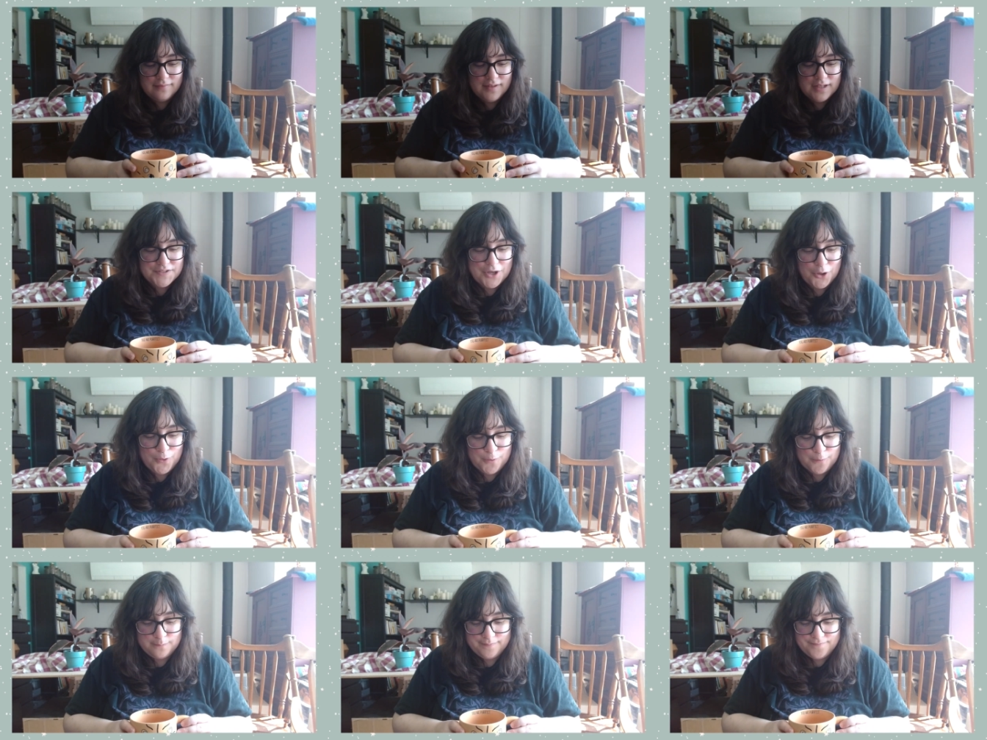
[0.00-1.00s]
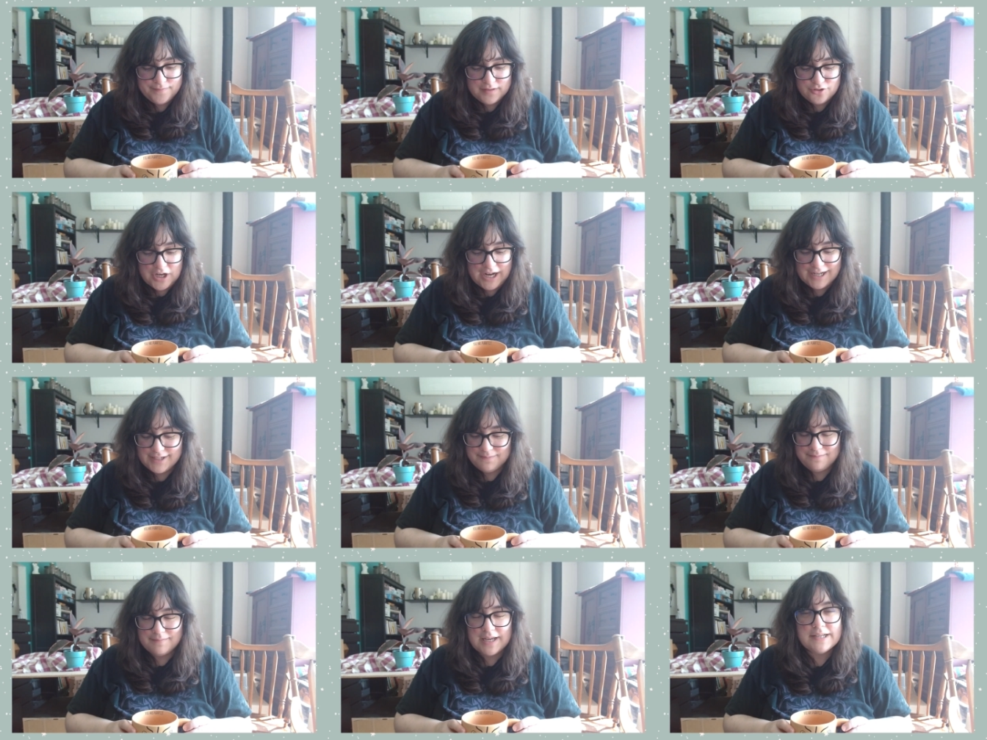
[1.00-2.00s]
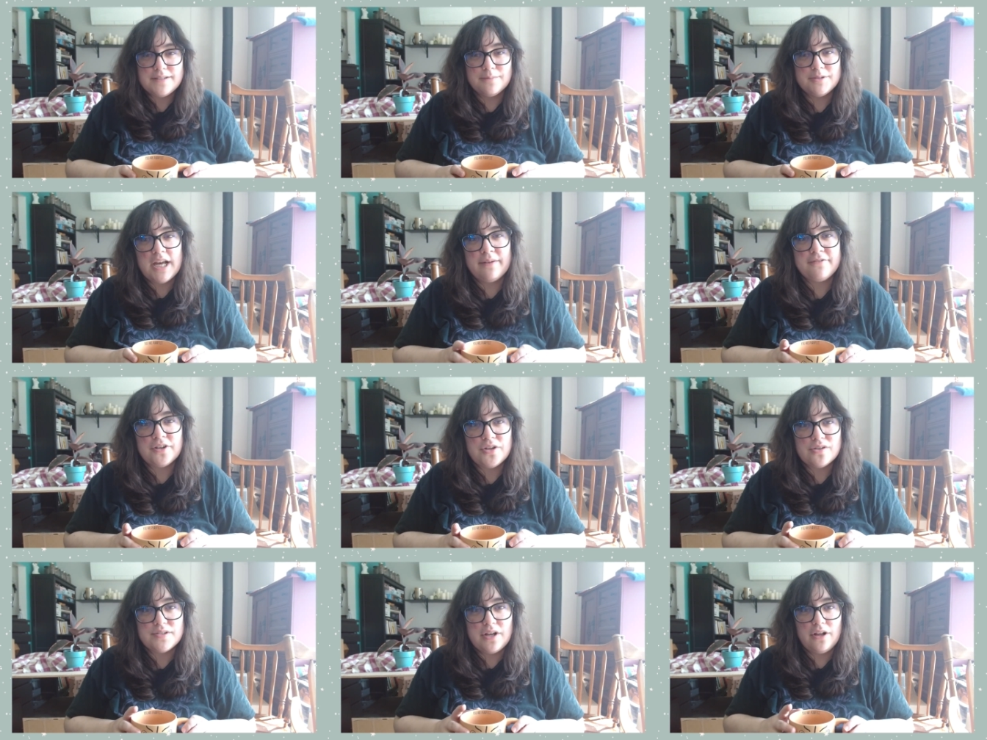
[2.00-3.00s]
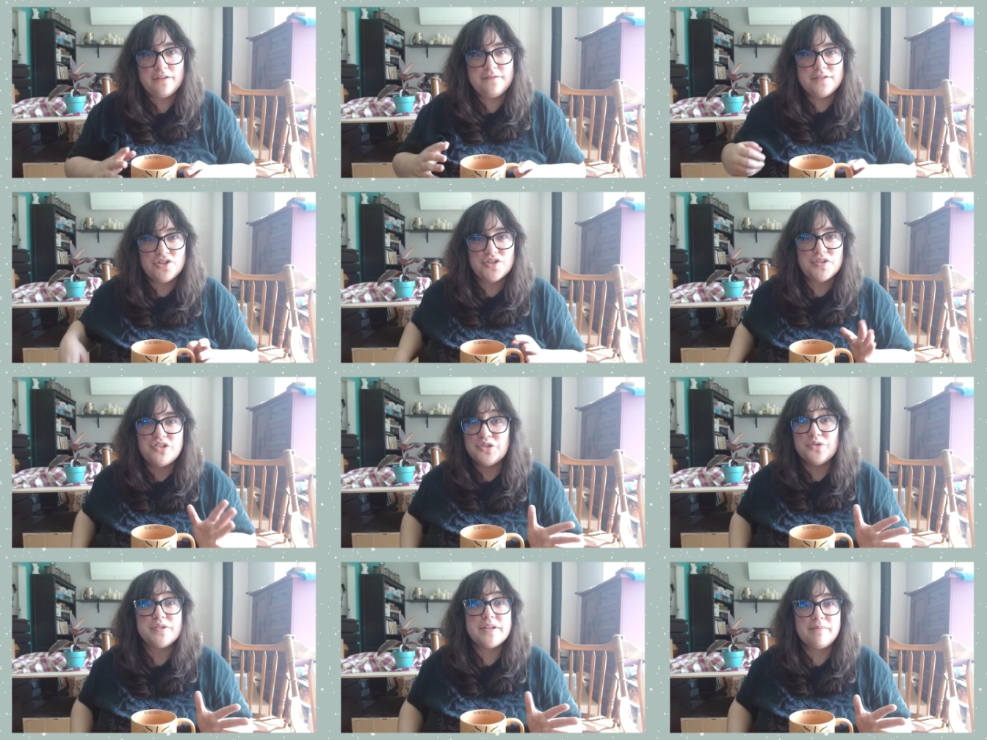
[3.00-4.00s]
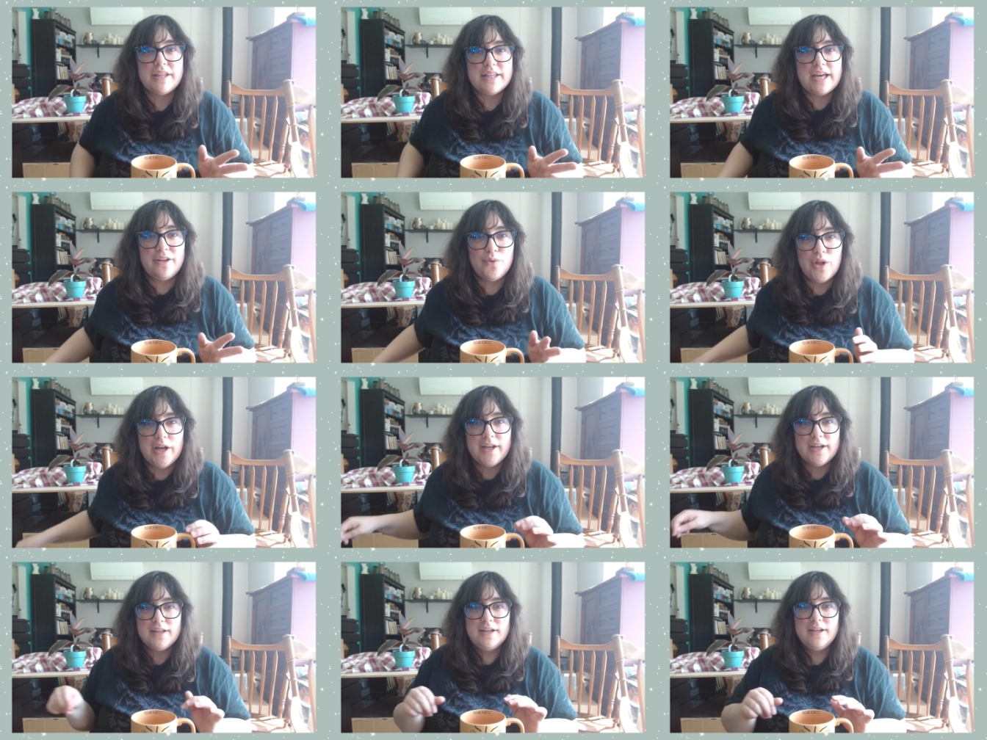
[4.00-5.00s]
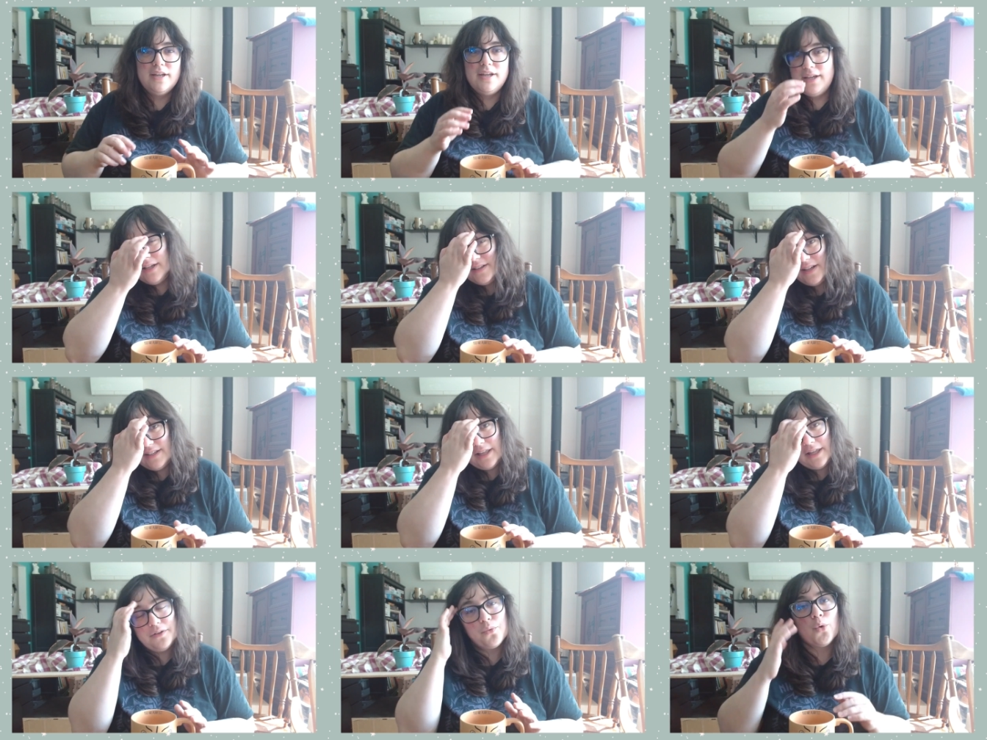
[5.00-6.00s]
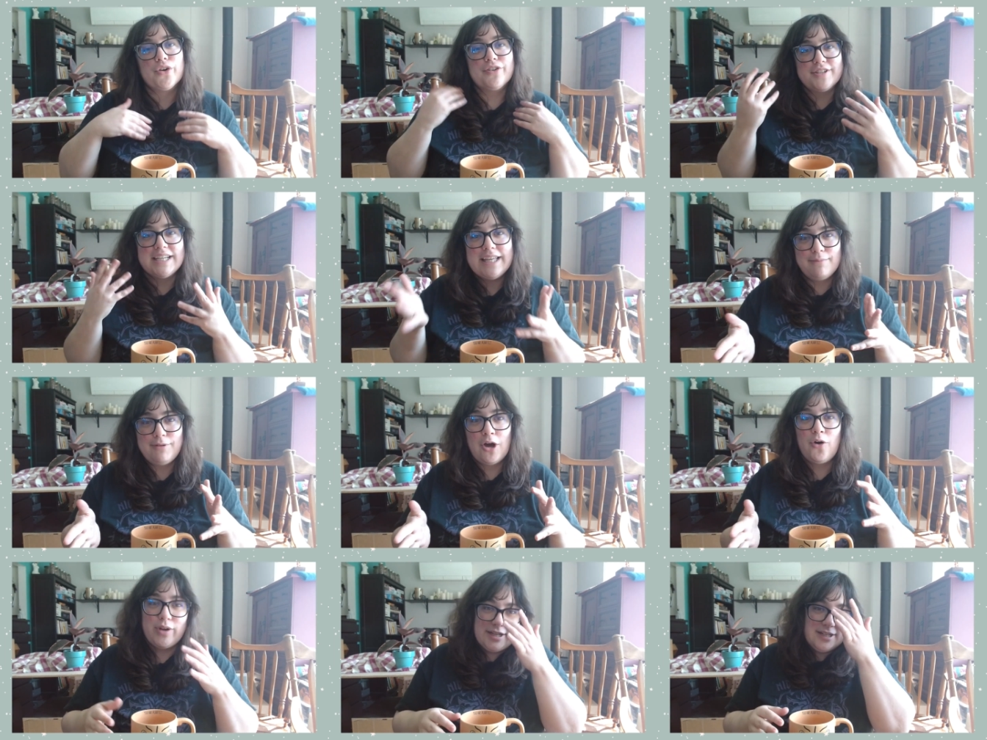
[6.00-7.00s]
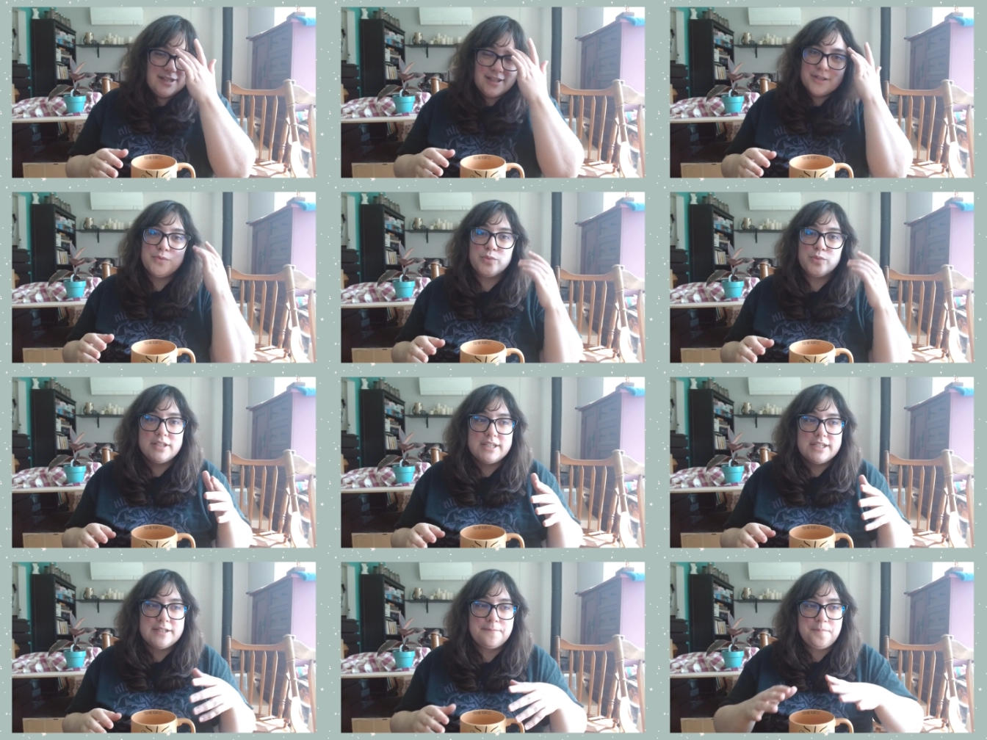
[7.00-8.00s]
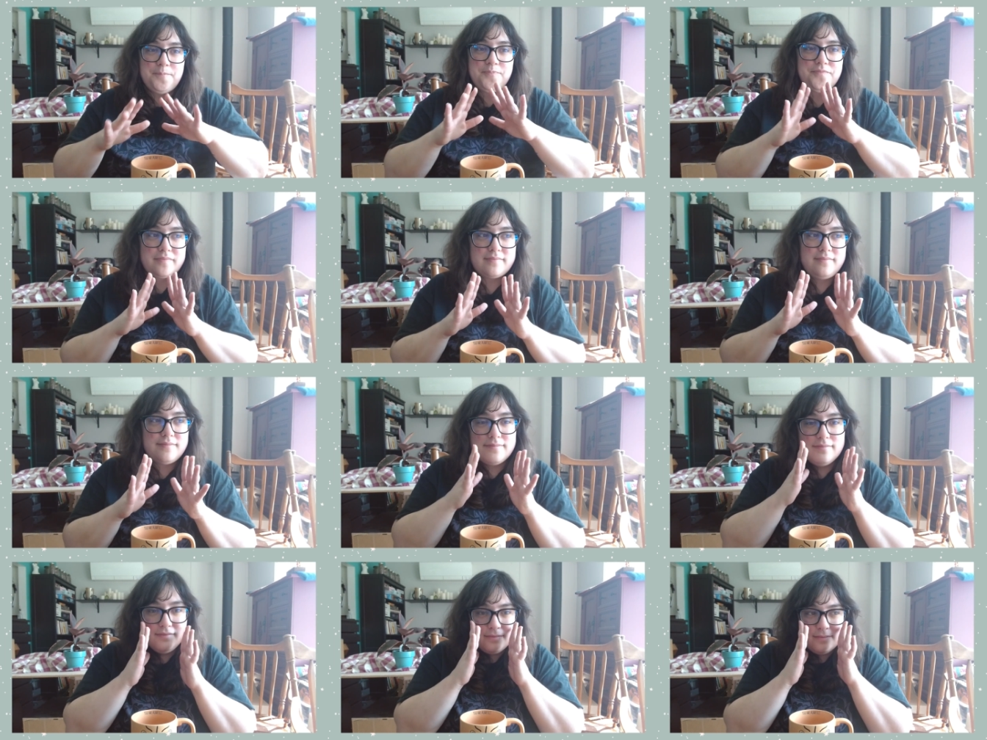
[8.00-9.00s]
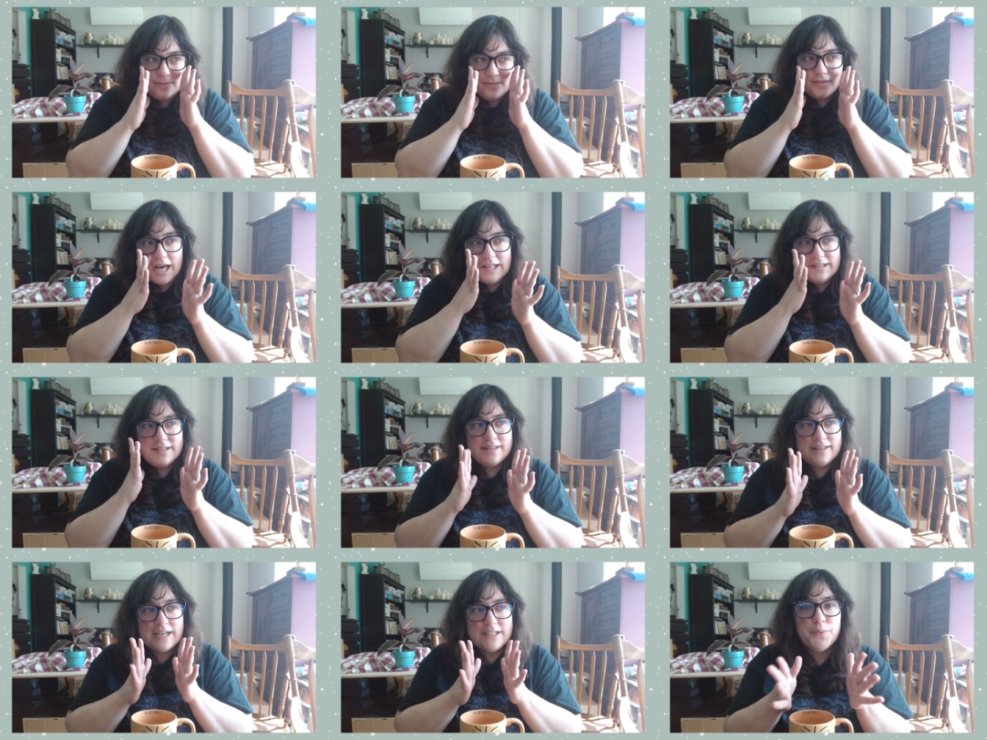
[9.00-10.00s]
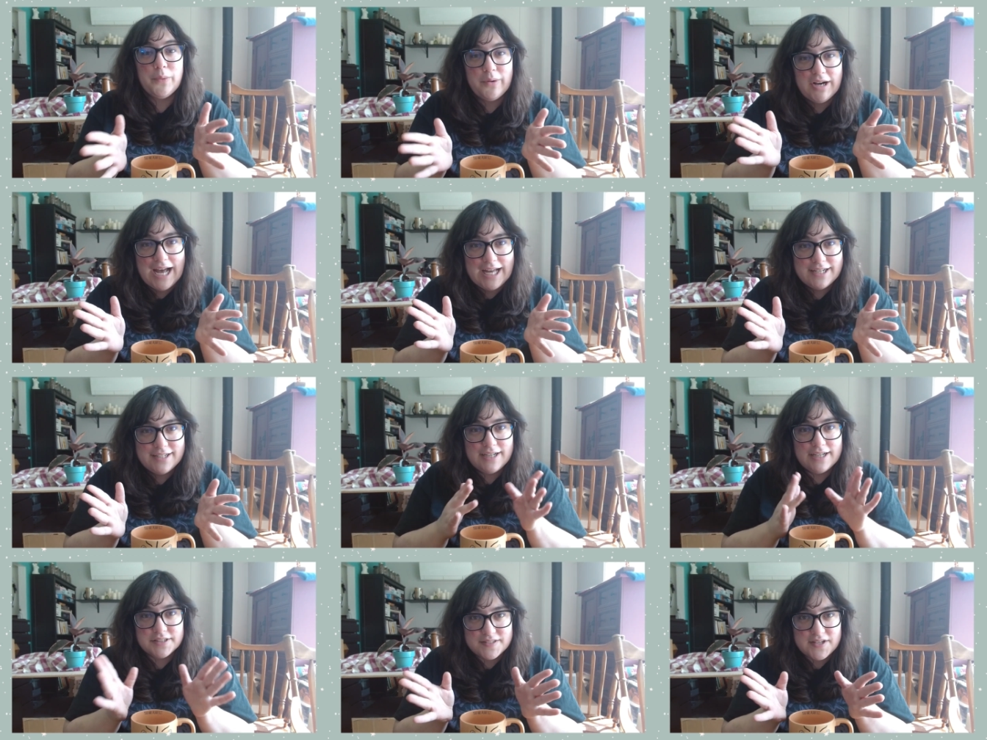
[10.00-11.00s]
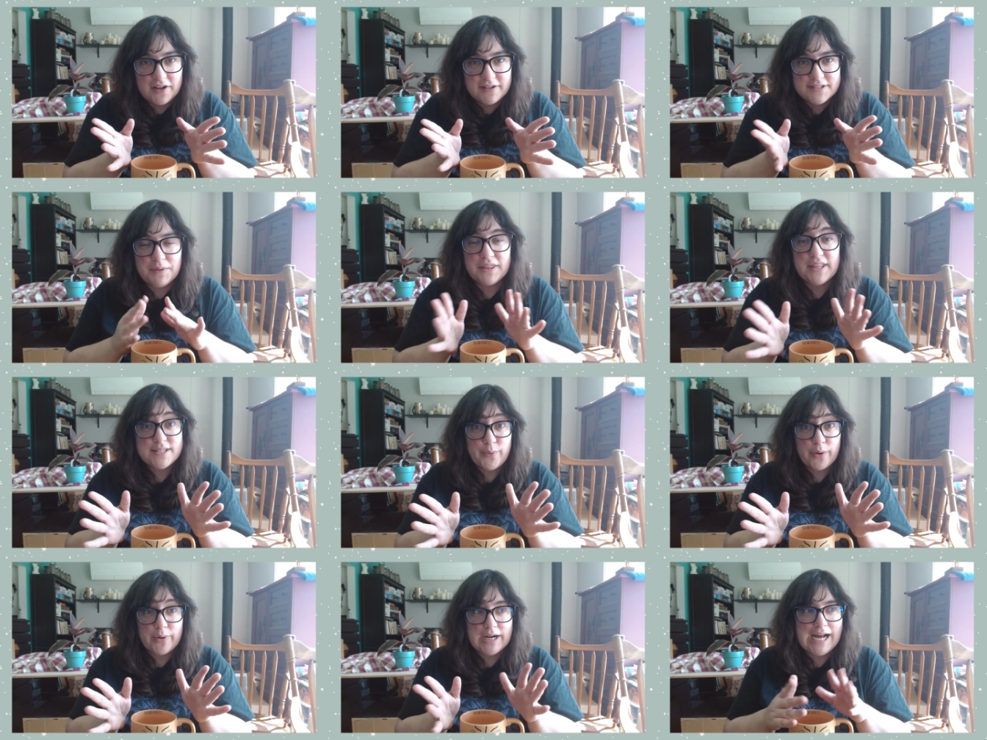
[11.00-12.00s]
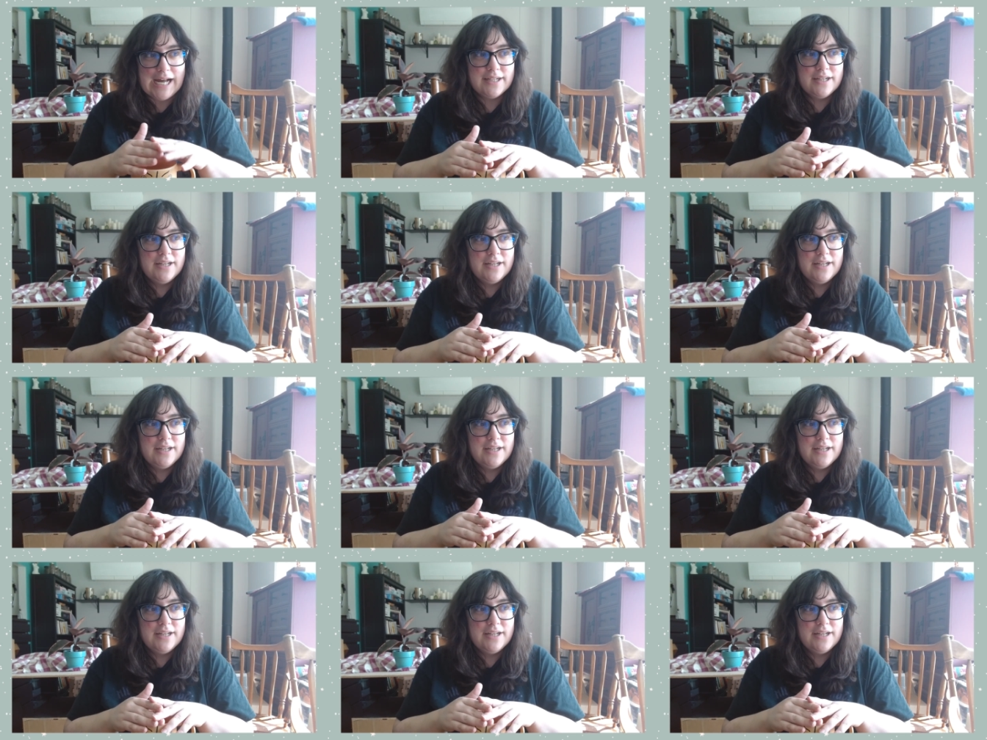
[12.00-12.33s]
So try to make some time for yourself to just do something that you like in order to keep going, because really that's where we're at. It sucks, but that's where we're at.